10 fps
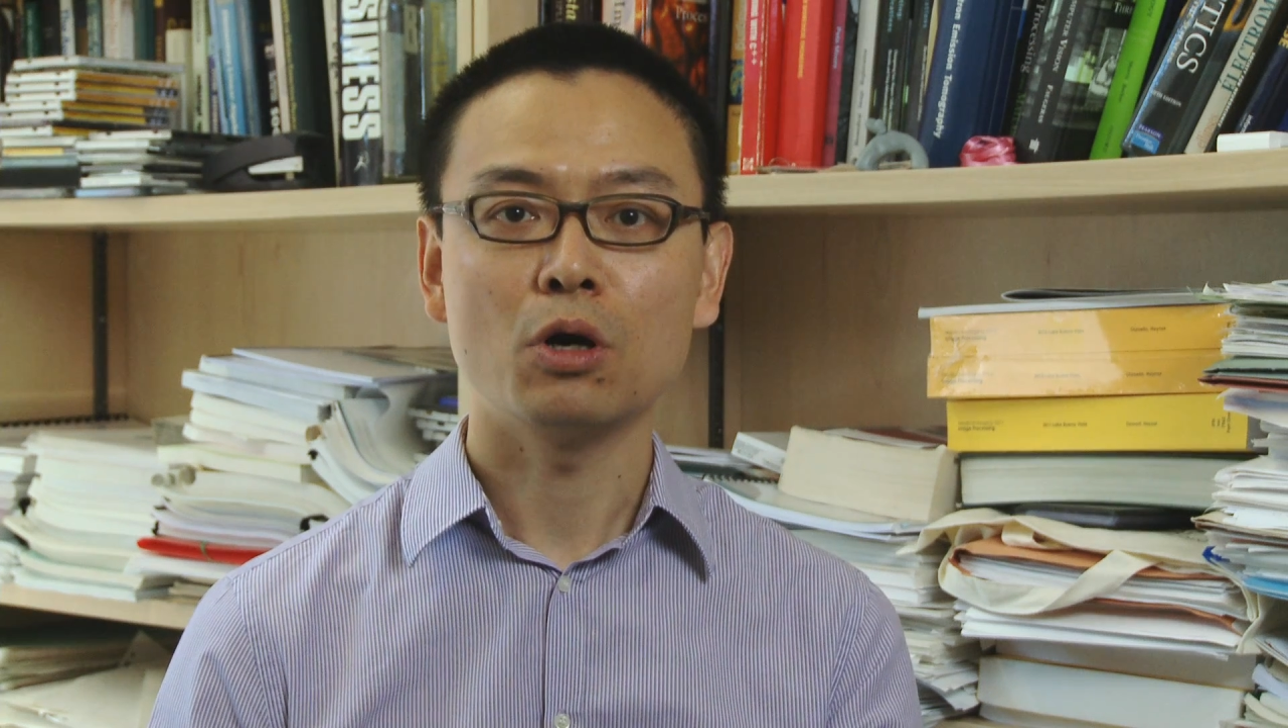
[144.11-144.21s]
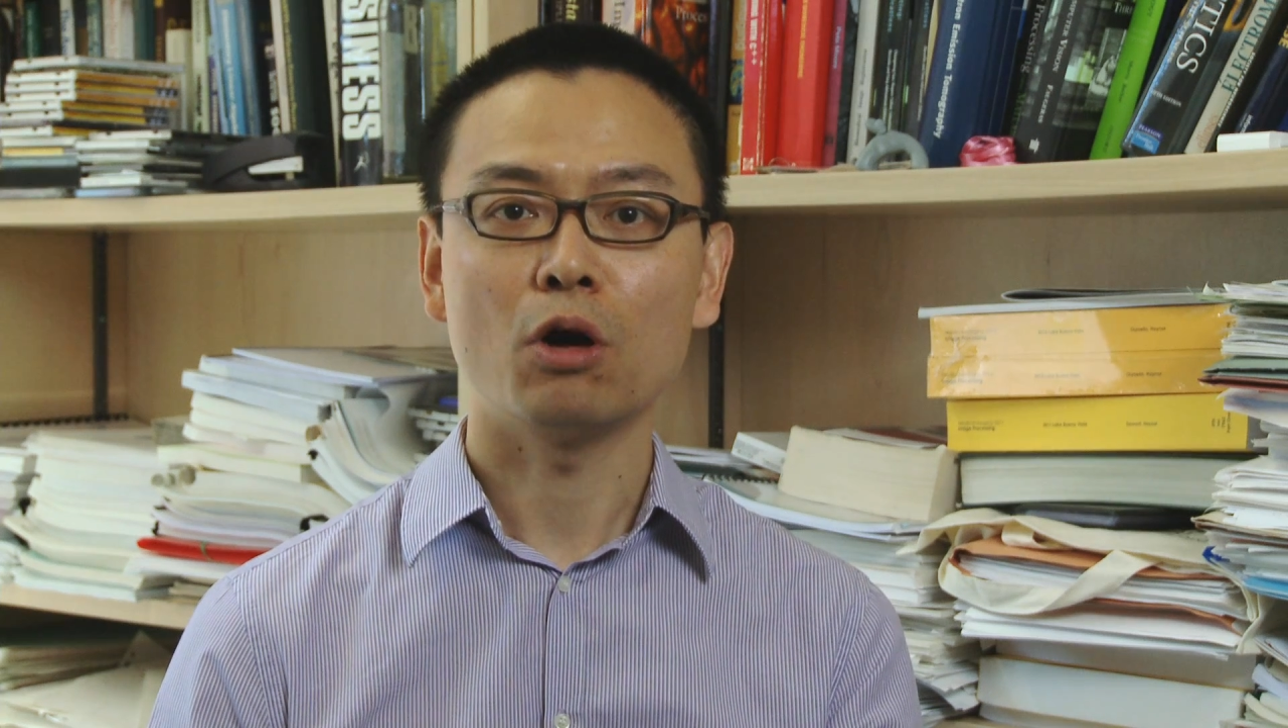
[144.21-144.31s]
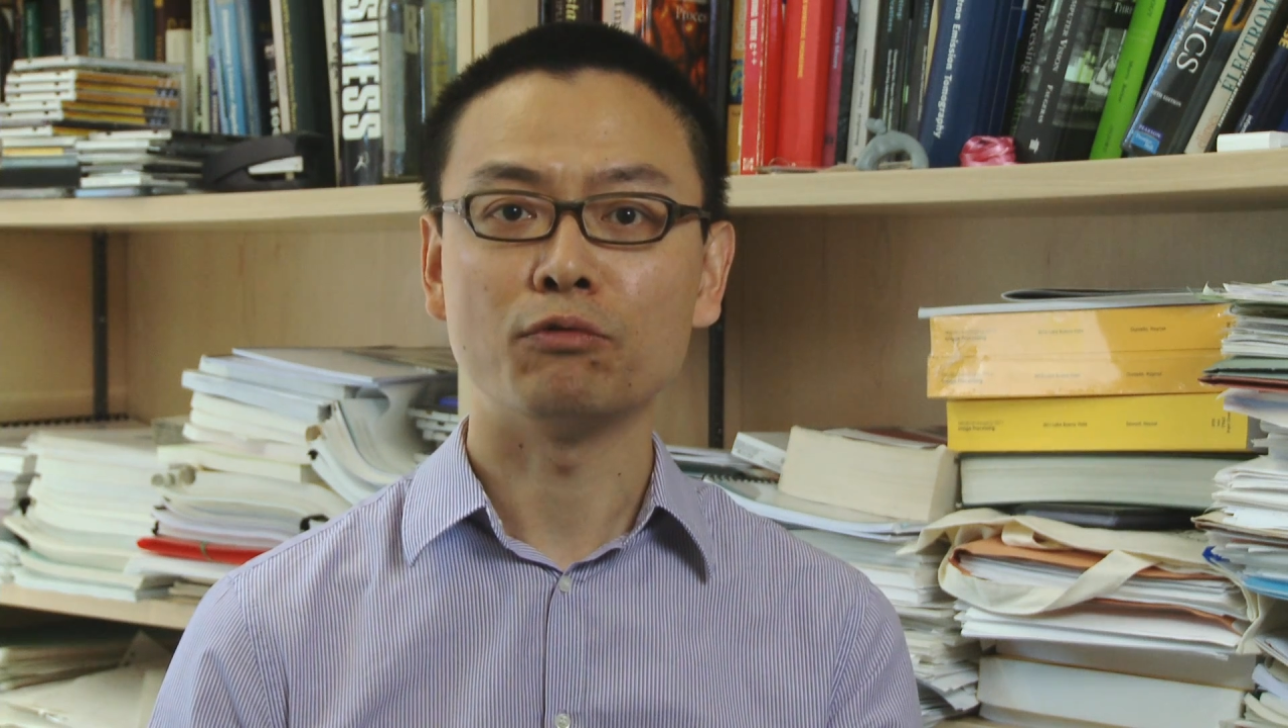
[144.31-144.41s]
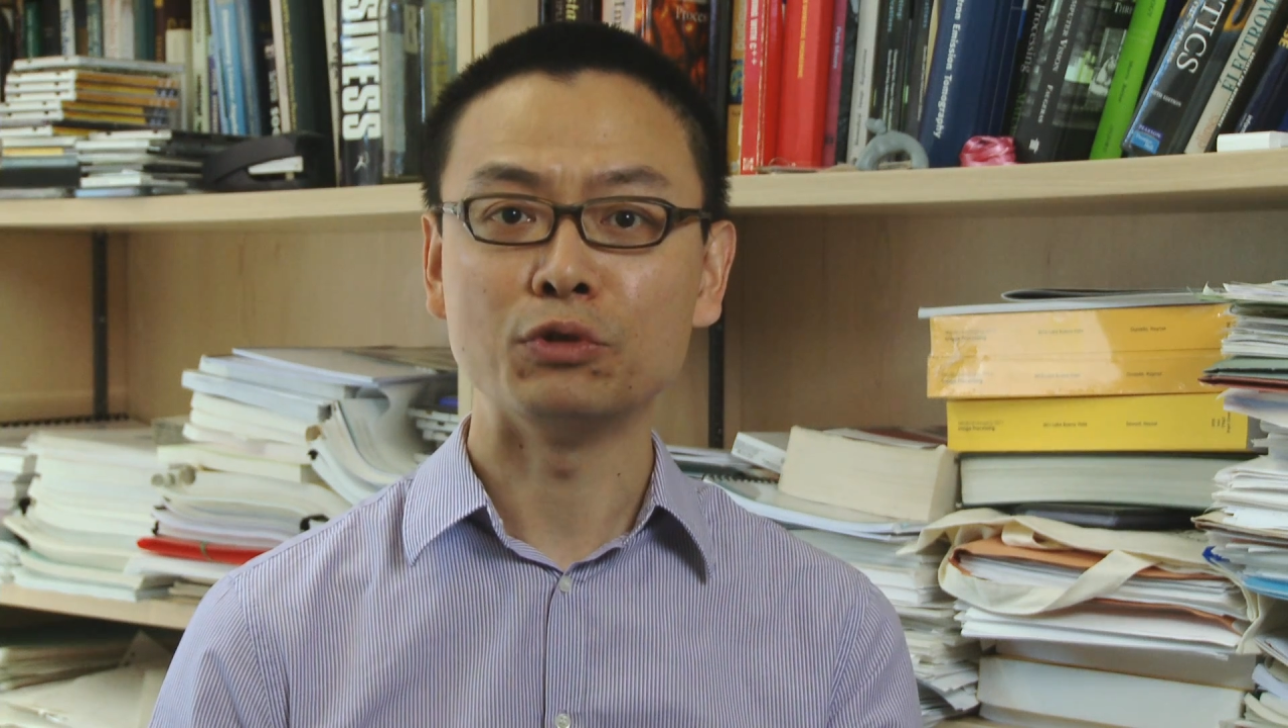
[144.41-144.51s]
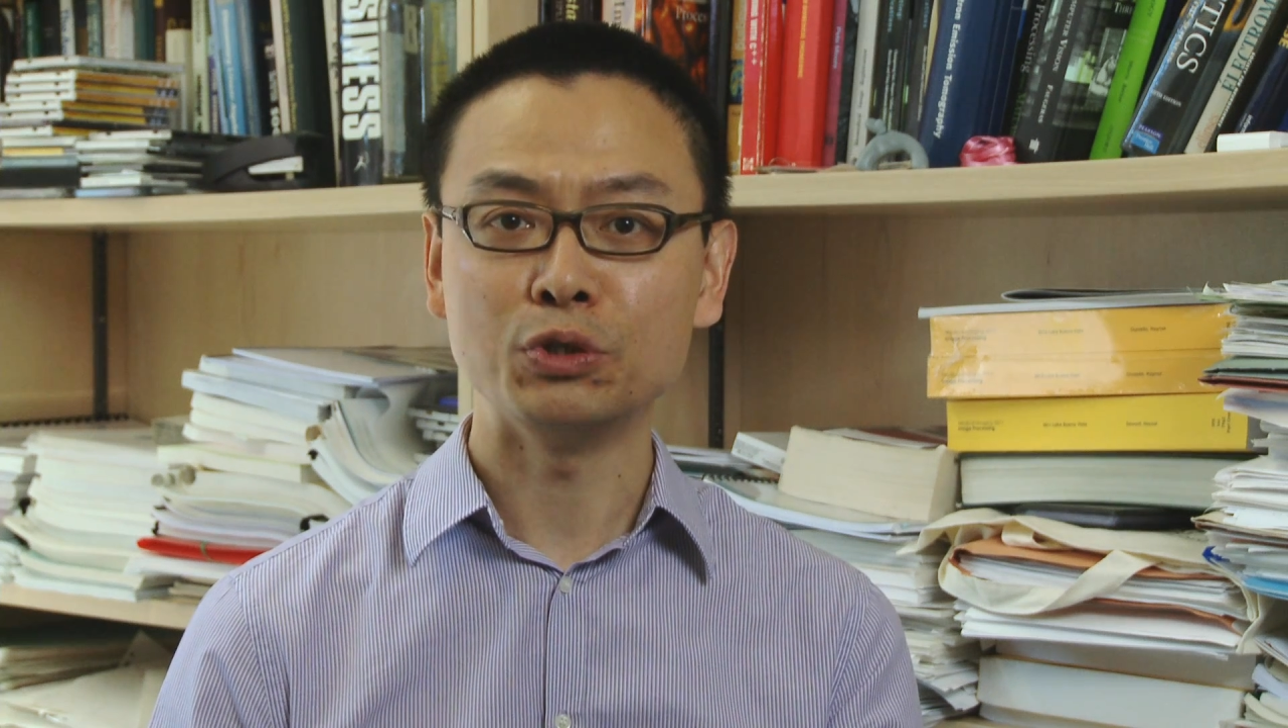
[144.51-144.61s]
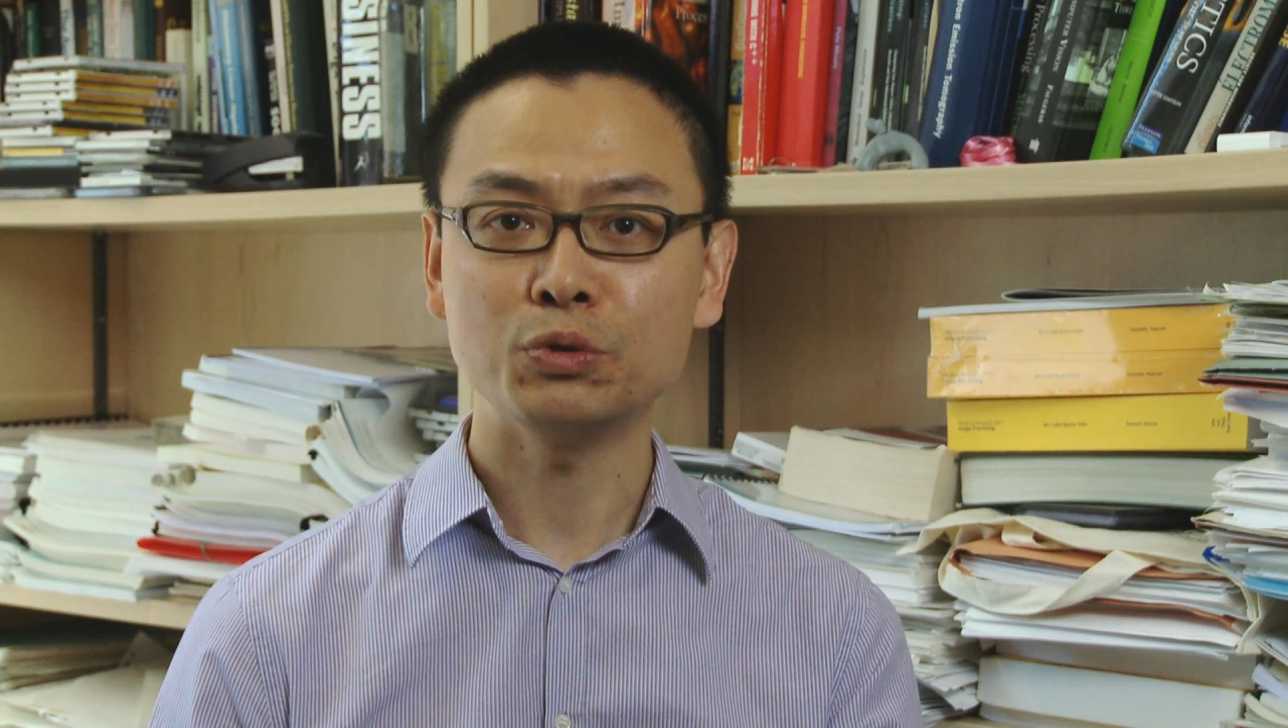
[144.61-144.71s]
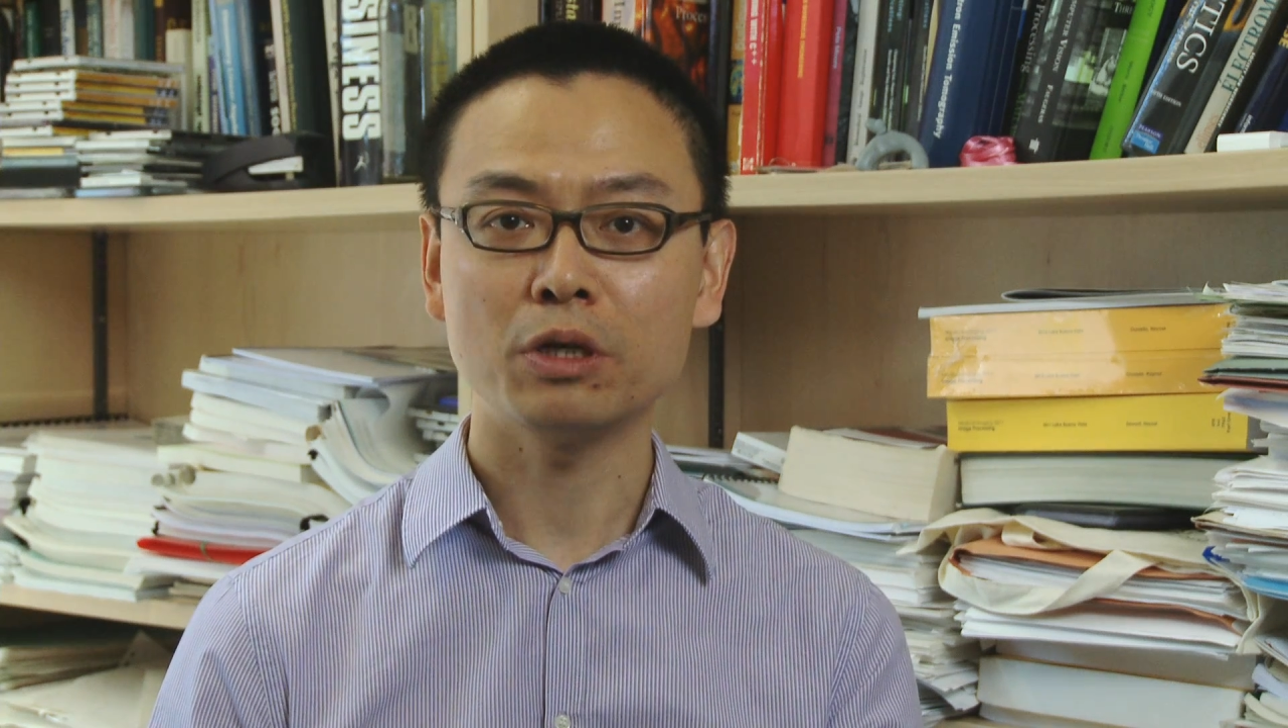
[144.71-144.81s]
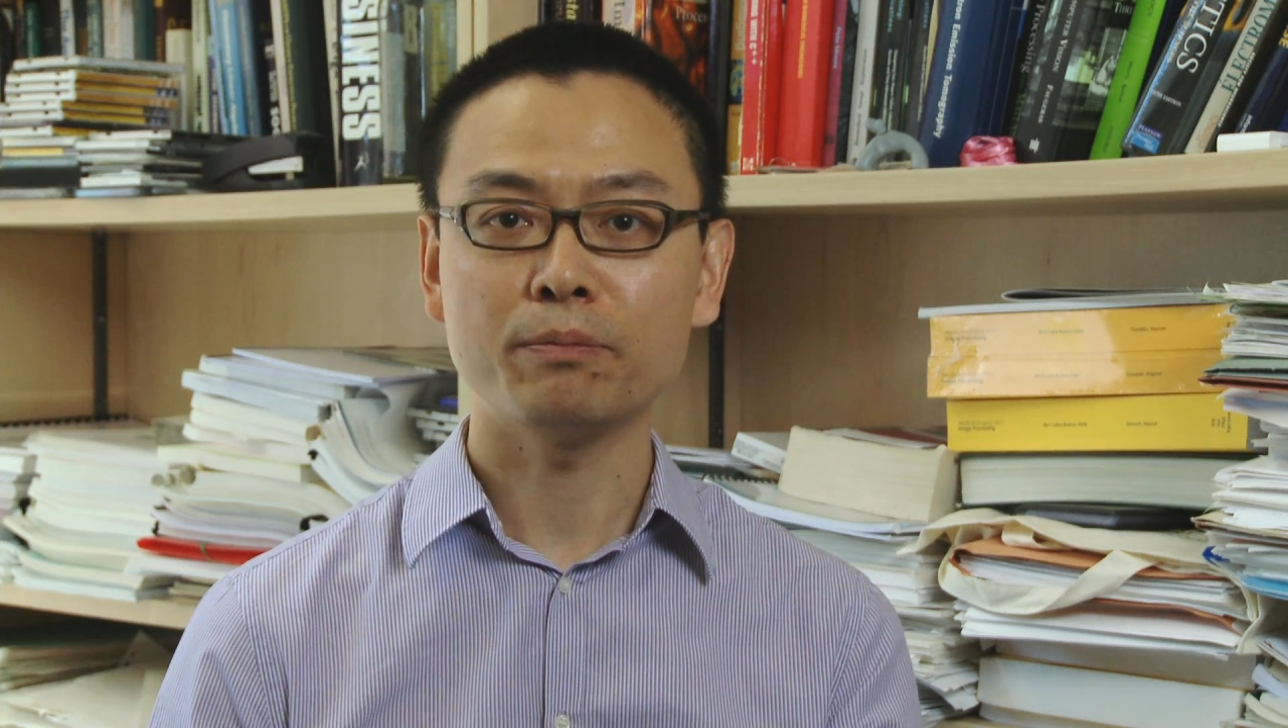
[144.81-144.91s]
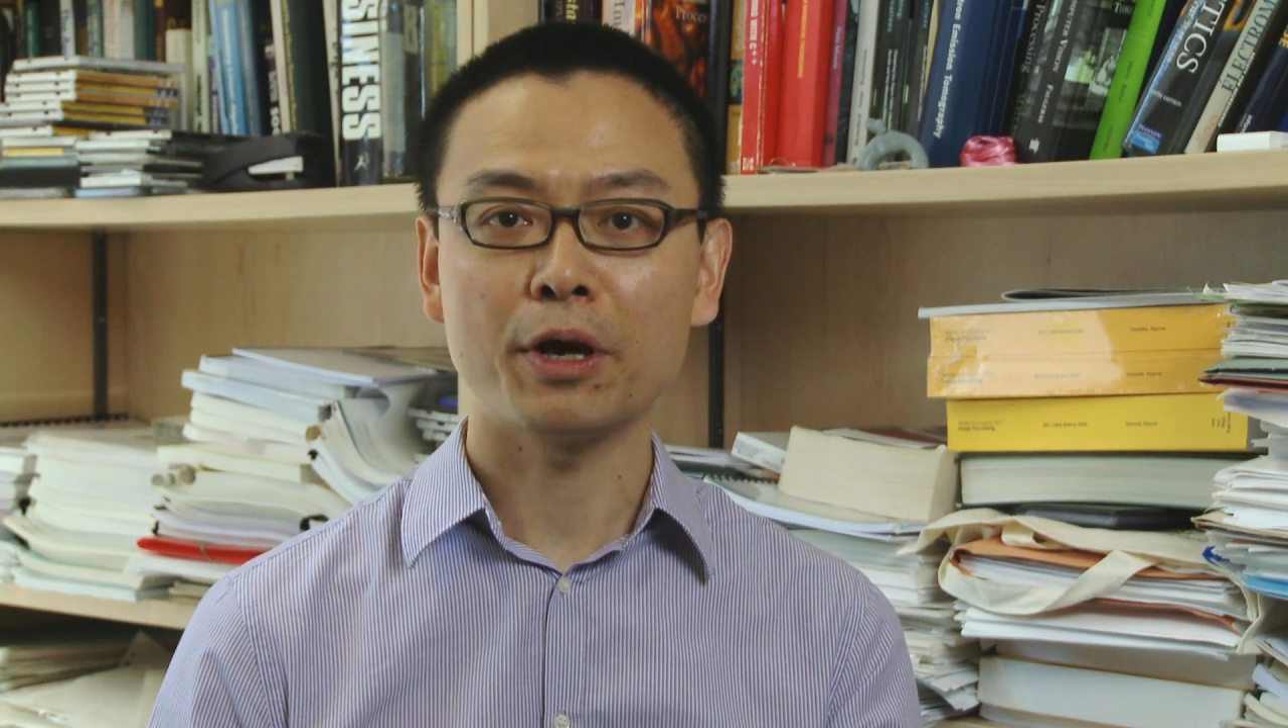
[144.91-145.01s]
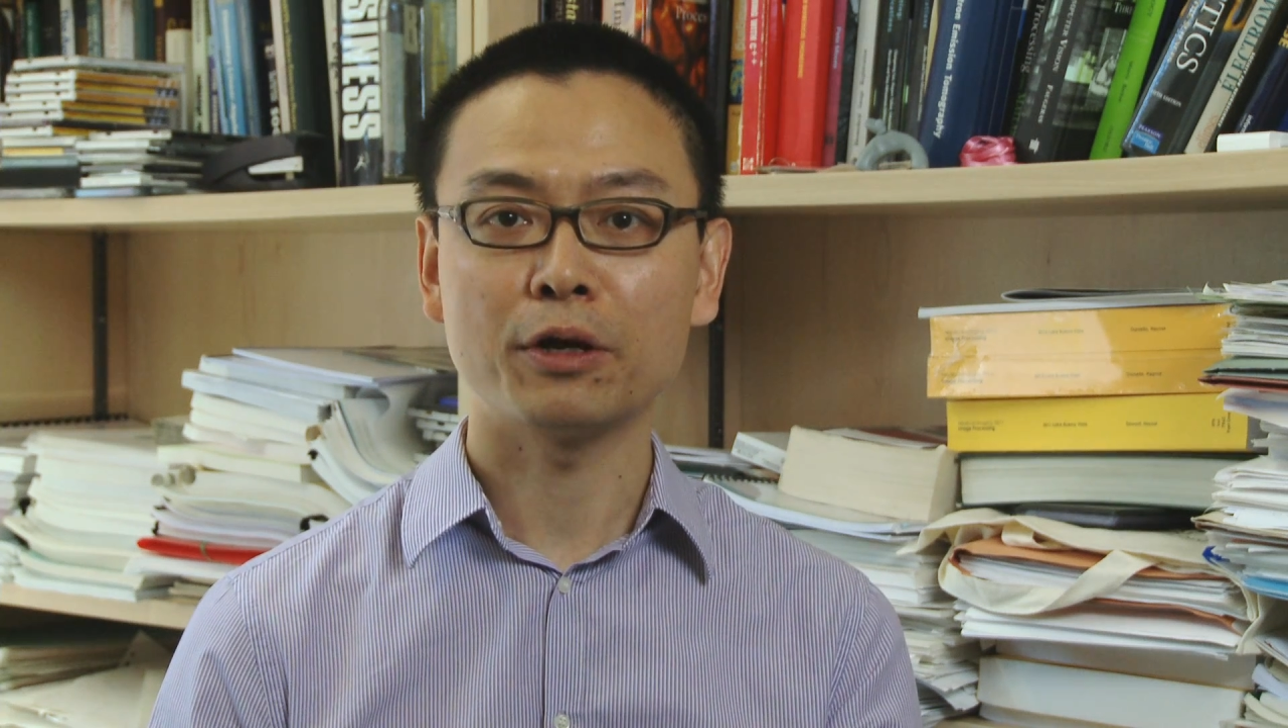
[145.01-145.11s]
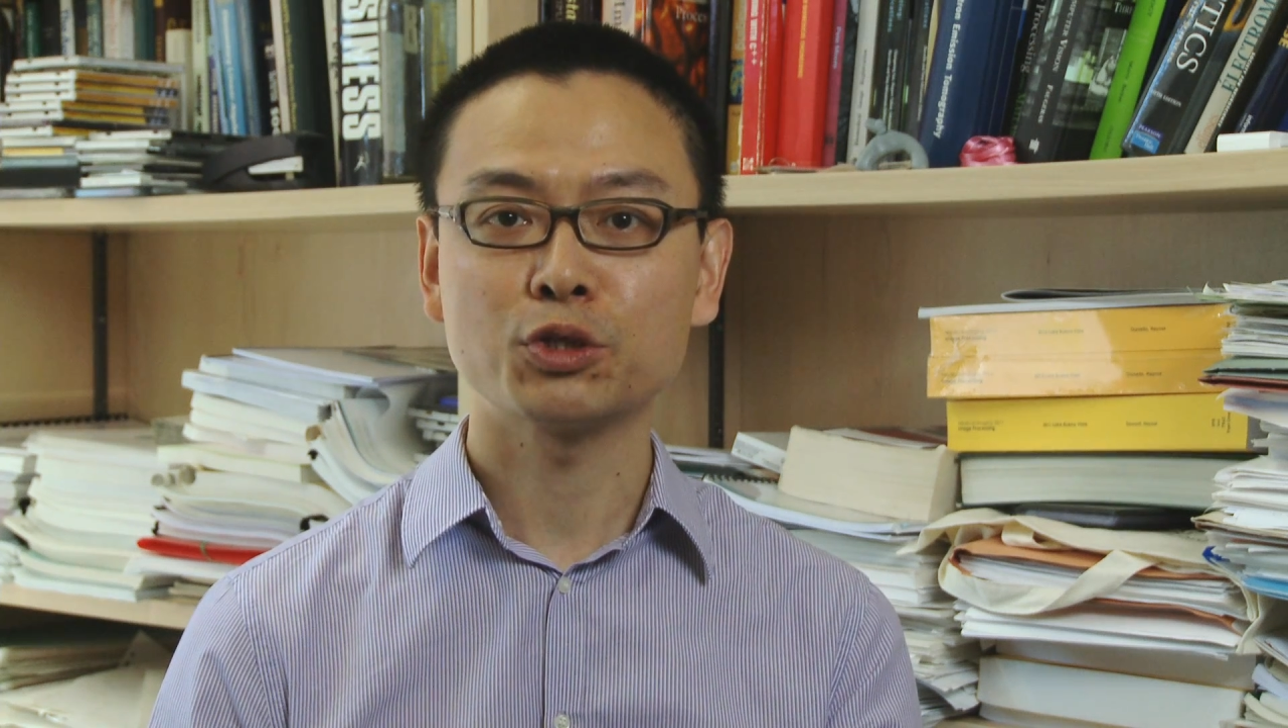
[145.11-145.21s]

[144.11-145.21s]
of new and better